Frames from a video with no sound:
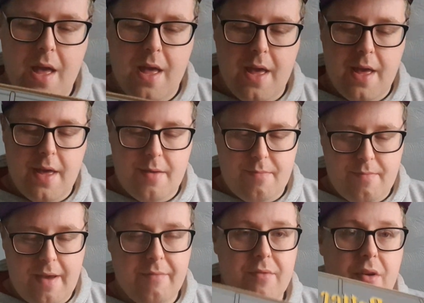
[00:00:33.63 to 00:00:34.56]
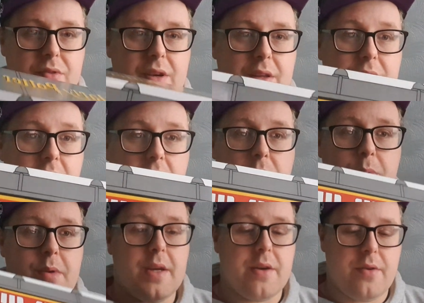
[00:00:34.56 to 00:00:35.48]
I've not
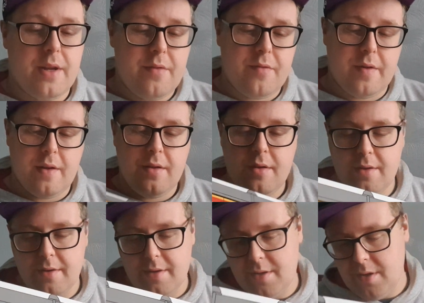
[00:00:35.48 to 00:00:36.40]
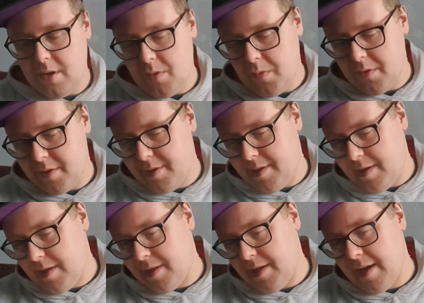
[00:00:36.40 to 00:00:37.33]
opened it or anything. Don't know what's
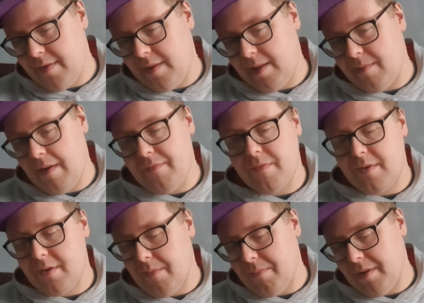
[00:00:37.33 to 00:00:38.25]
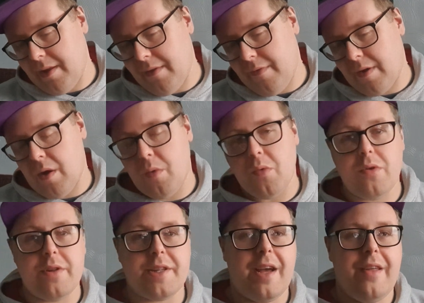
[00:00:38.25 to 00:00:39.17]
inside these. I've completely forgot we're
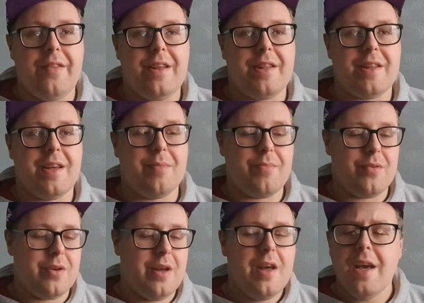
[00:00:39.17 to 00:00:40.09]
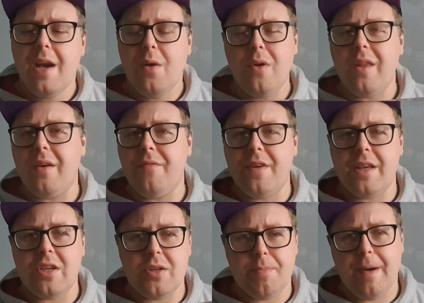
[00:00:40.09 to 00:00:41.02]
inside these now, but one of them
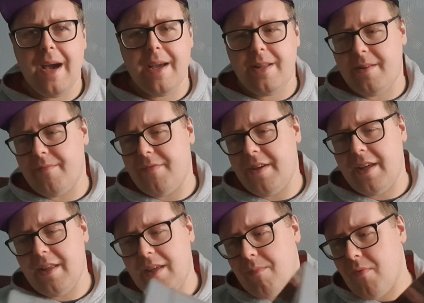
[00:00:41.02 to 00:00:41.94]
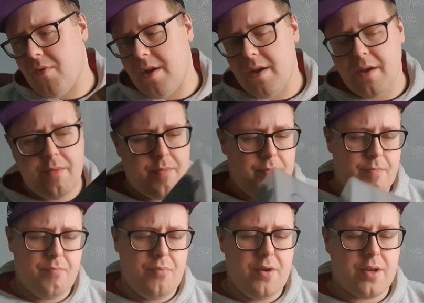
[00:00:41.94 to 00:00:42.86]
things you buy something and you put
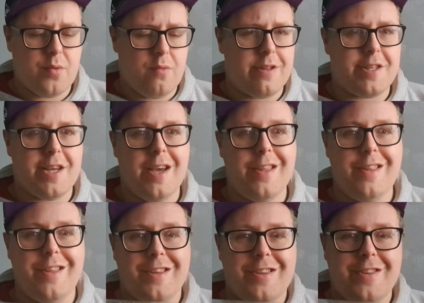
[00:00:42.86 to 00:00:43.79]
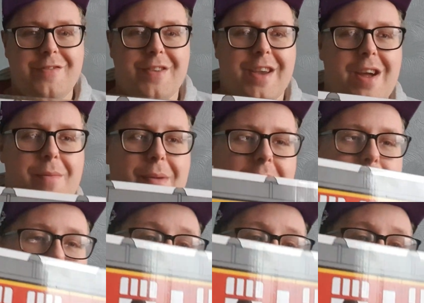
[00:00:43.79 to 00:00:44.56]
it to one side and just forget about it.